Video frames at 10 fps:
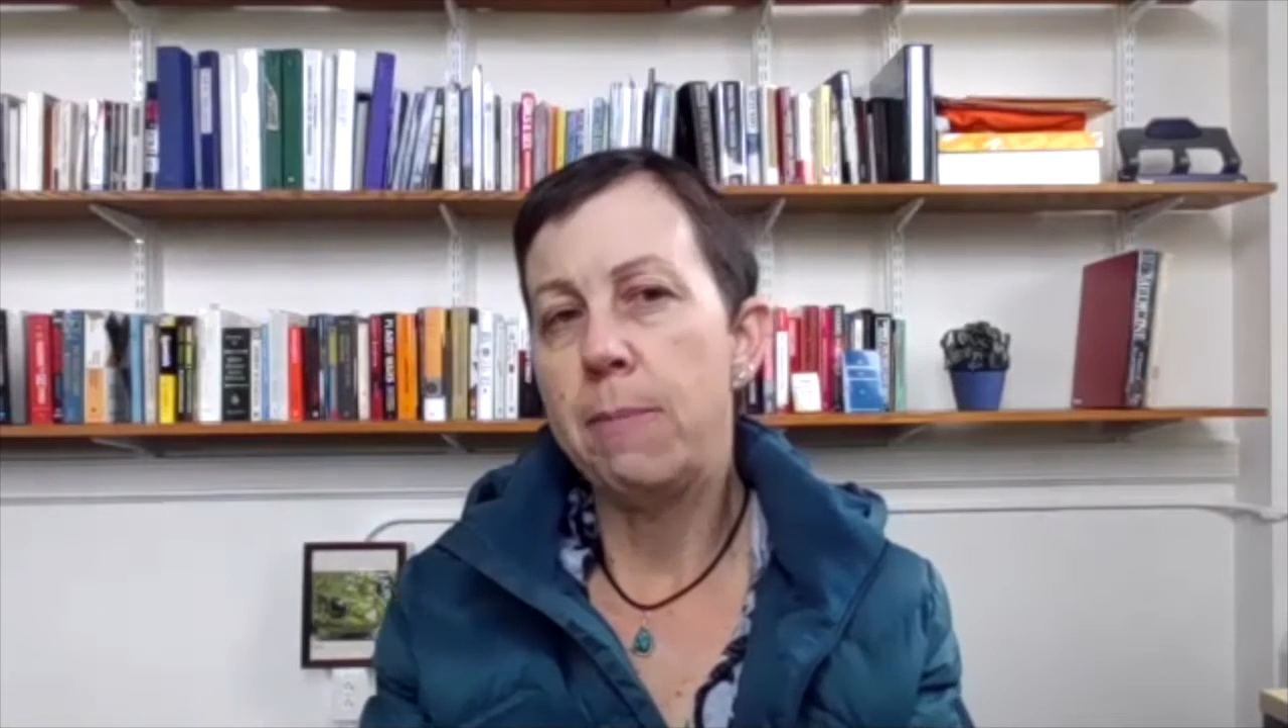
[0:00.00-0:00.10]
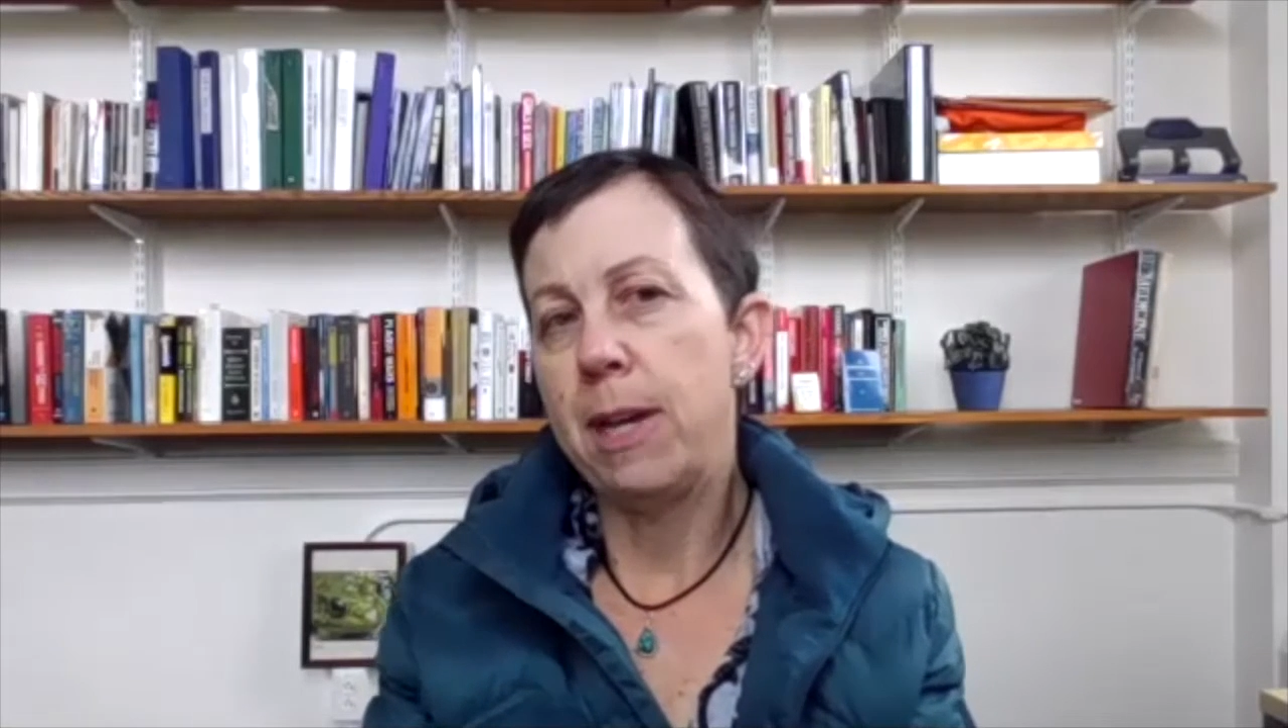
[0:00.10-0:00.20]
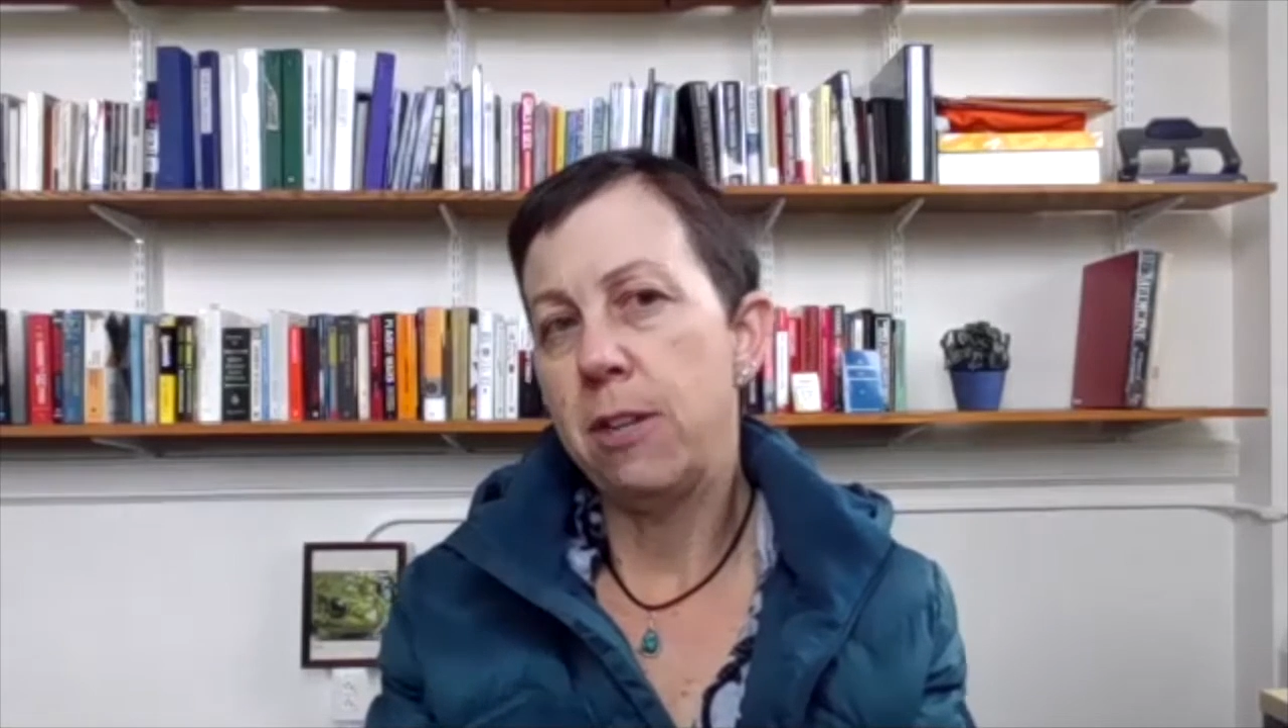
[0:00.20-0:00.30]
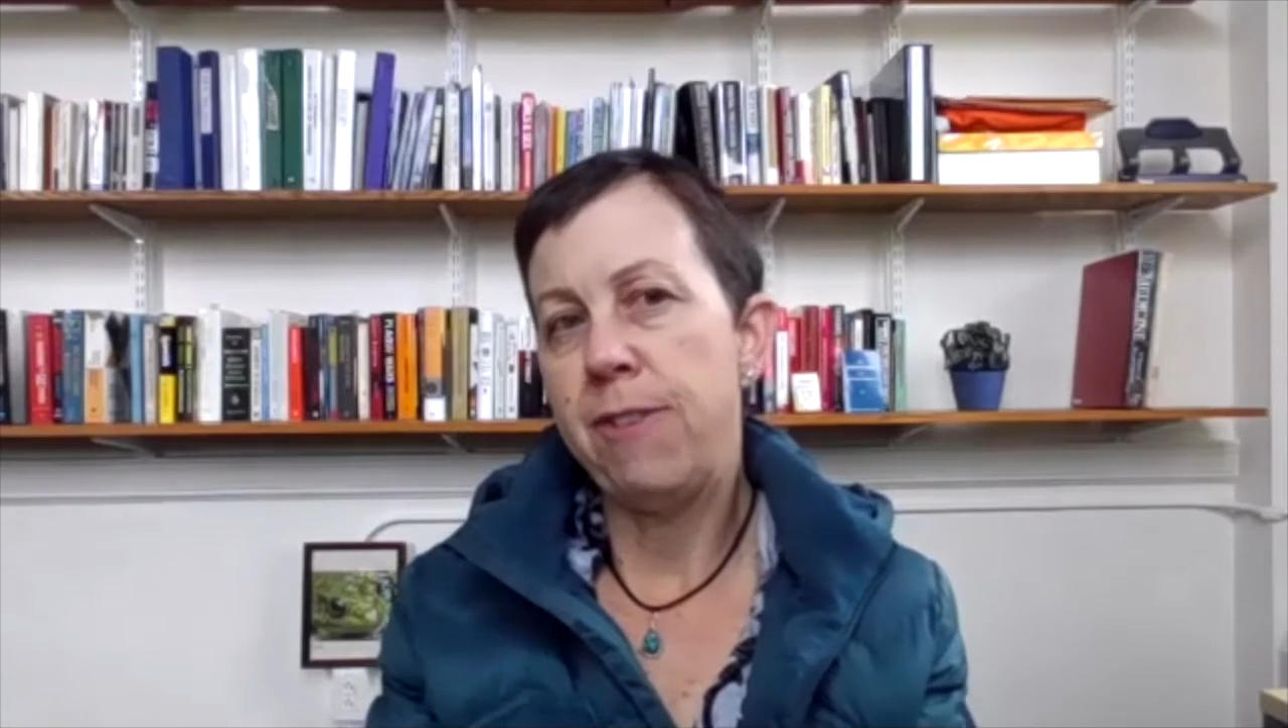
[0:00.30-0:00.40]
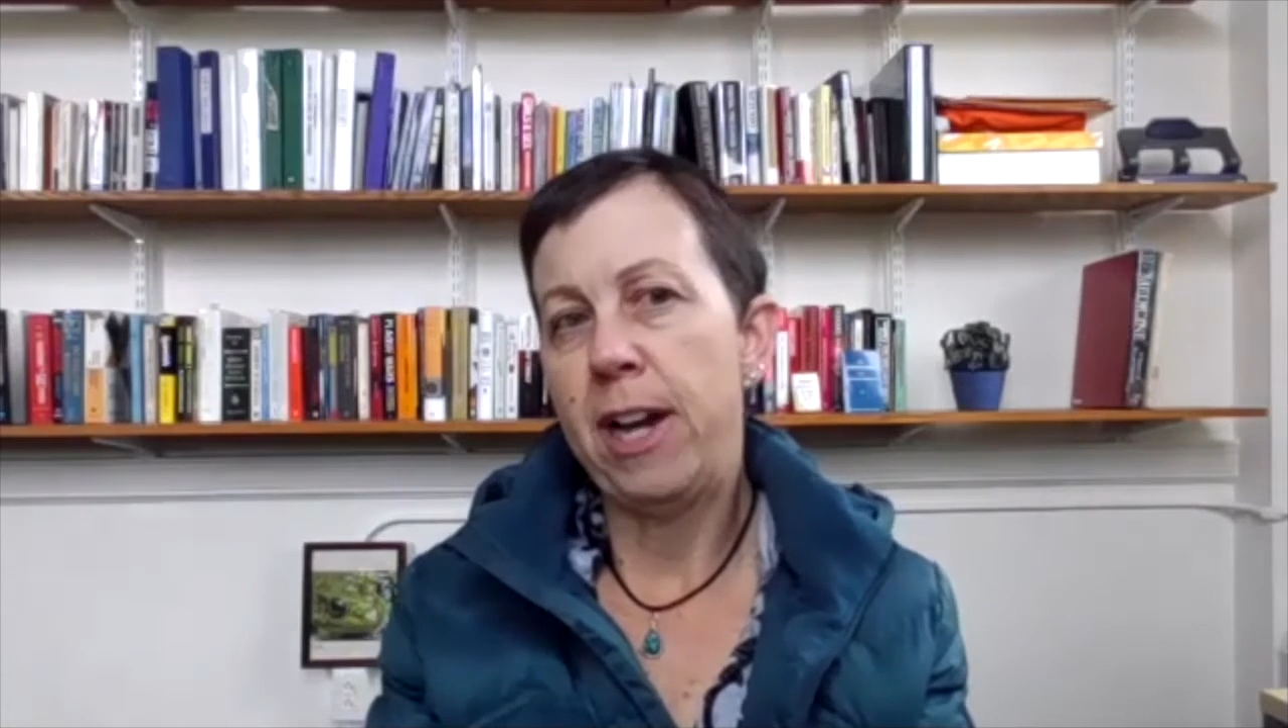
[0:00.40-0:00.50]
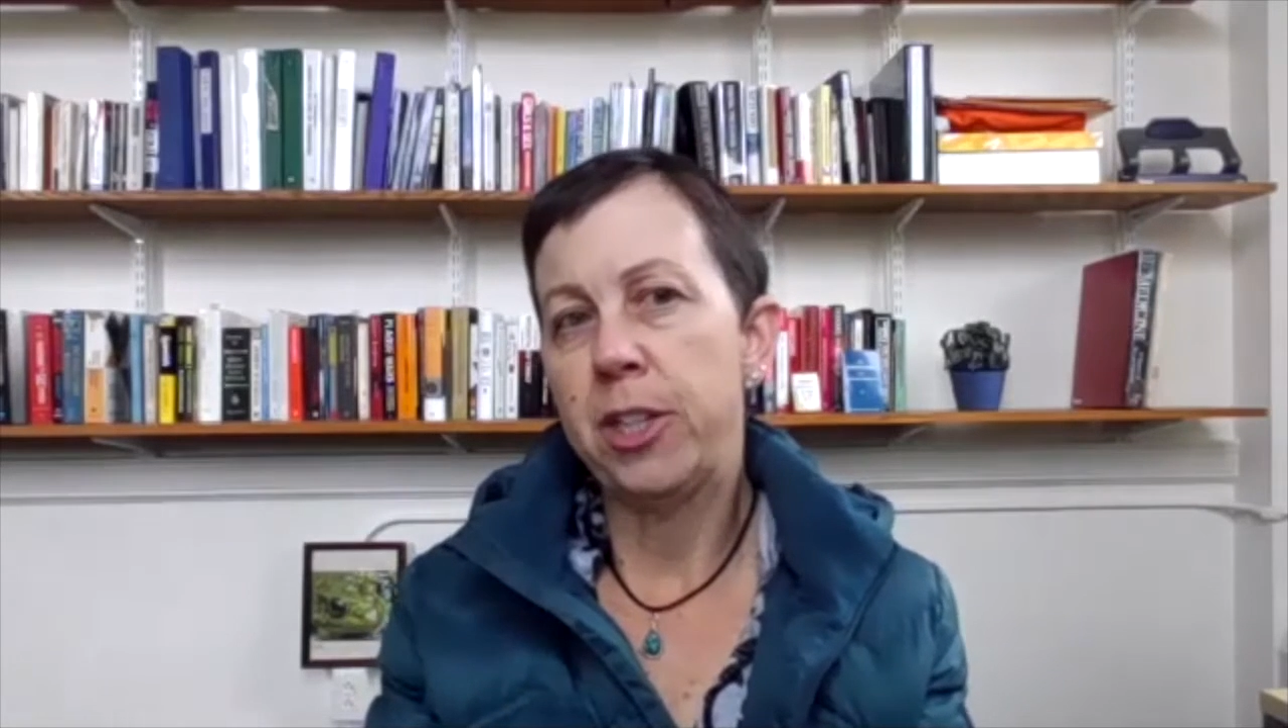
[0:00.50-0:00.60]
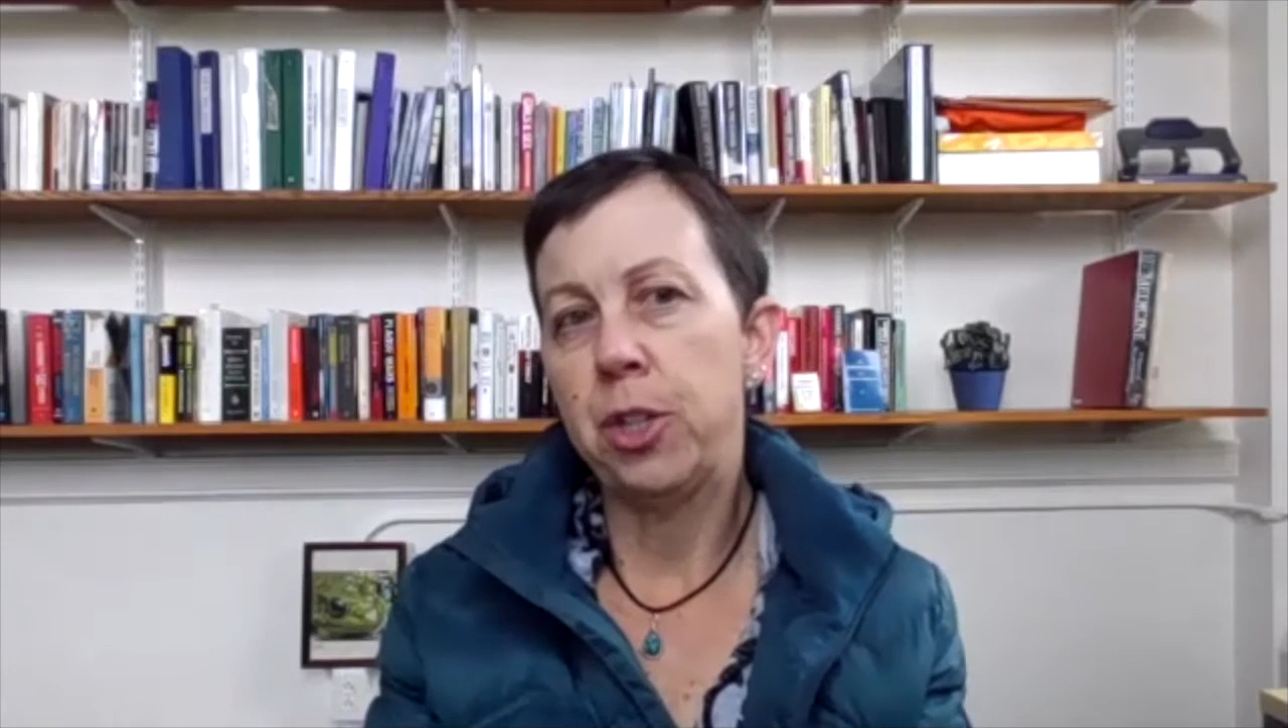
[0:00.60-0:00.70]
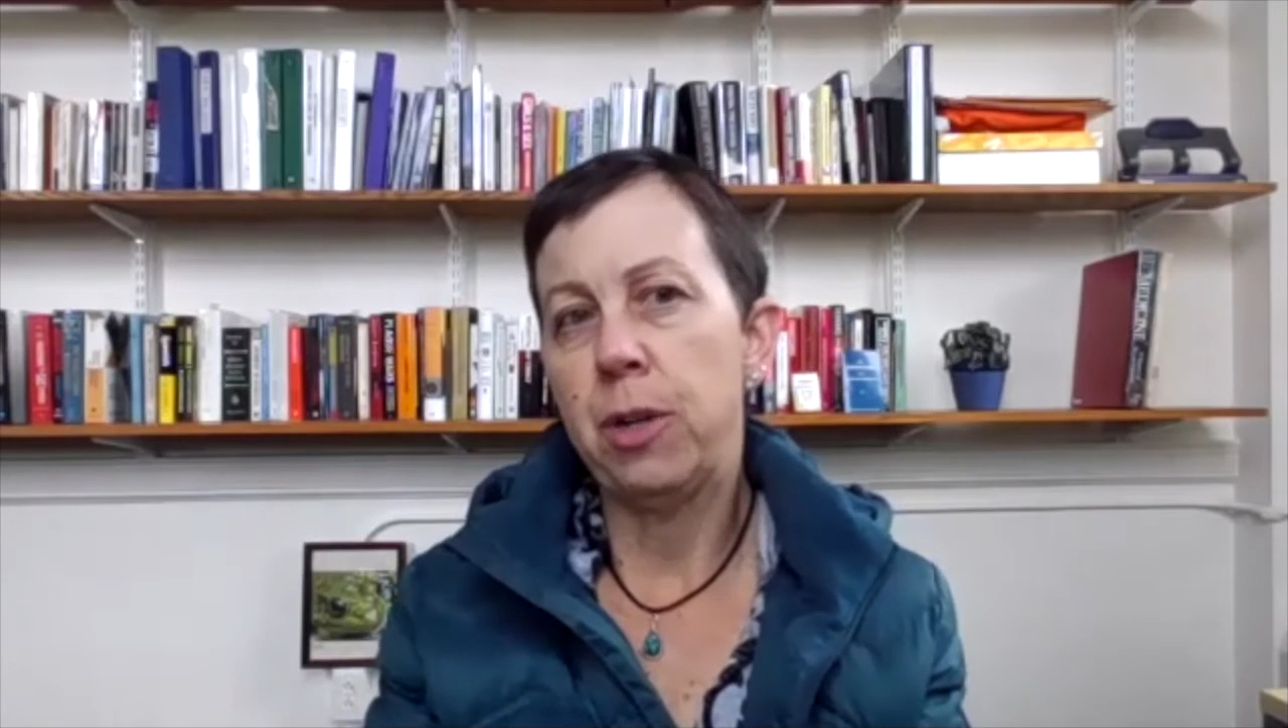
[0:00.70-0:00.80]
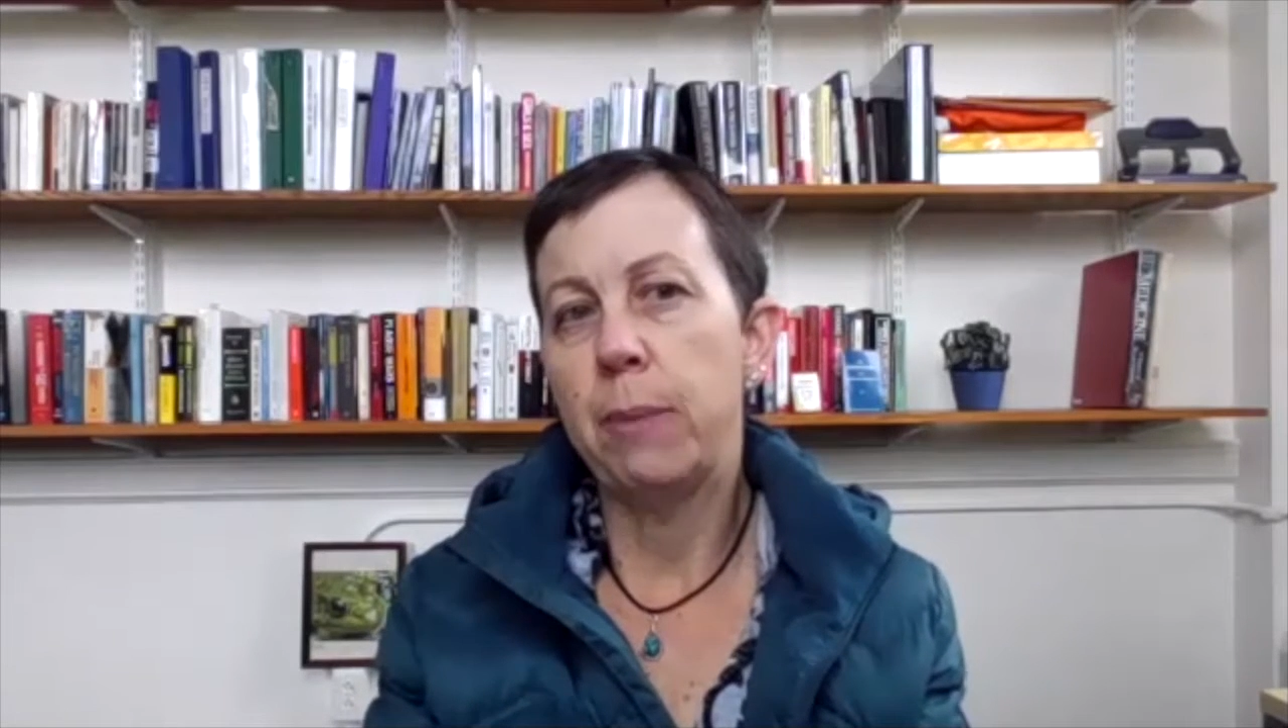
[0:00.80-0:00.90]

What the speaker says: manufacture